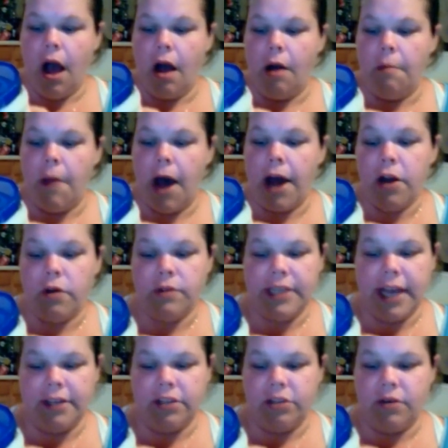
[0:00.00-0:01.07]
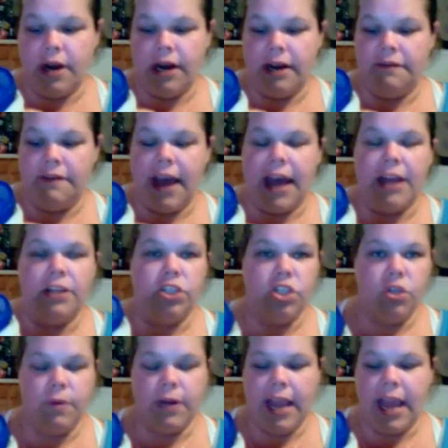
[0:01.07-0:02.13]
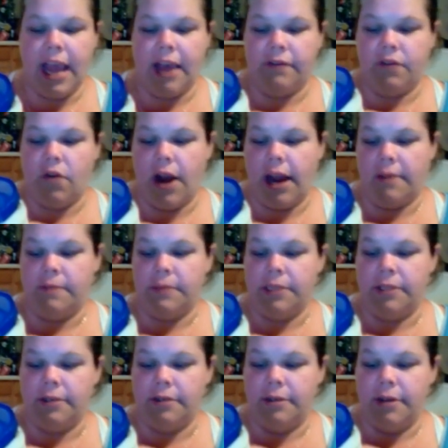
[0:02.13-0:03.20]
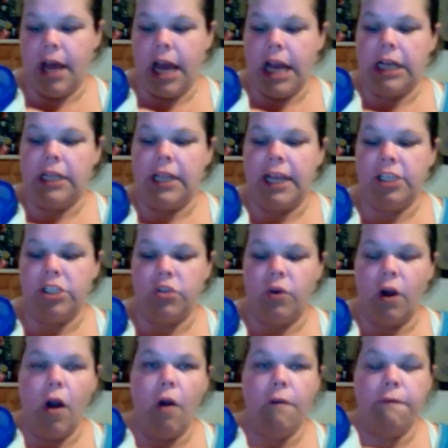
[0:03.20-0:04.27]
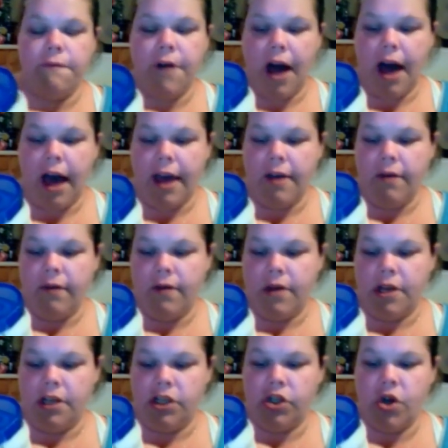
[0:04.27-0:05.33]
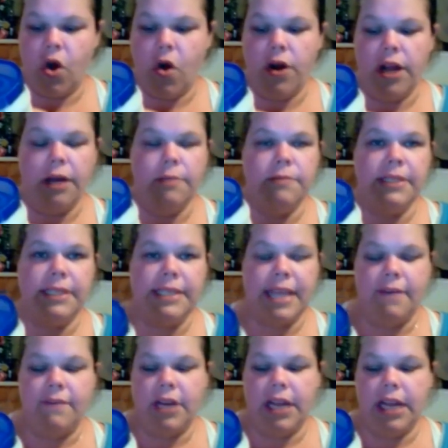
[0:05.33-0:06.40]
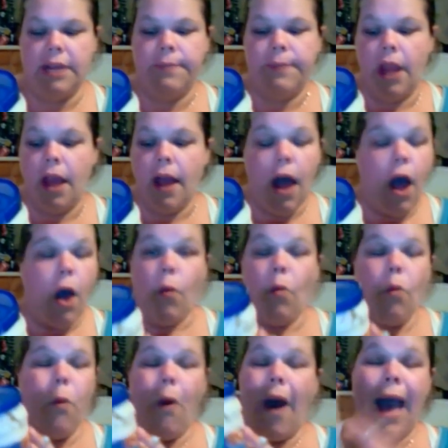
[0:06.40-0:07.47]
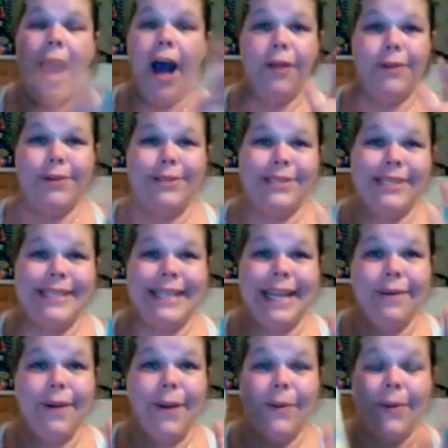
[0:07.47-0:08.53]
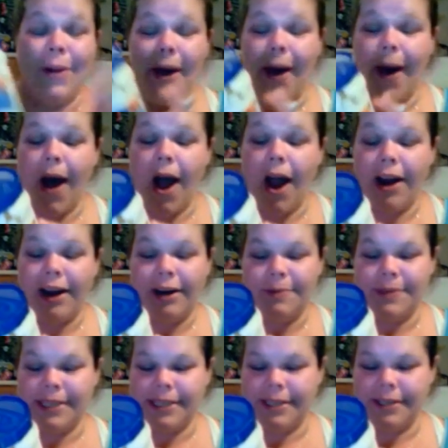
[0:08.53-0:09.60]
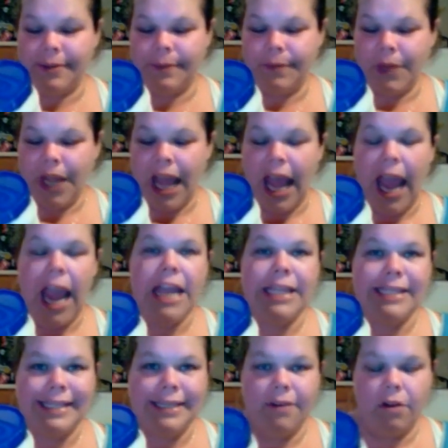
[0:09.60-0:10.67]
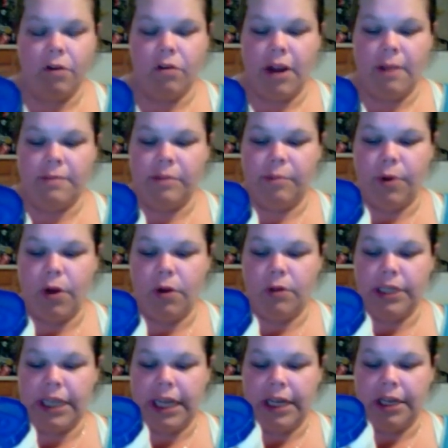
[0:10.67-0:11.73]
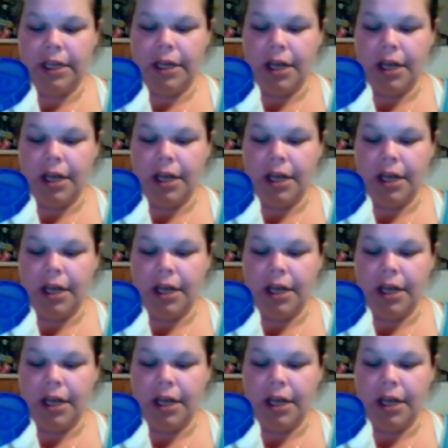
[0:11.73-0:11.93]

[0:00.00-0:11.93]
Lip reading: Monosaturated fat, 2.5 grams. Cholesterol, 5. Sodium, 70. Wow, there's 0 carbs and 0 grams of protein.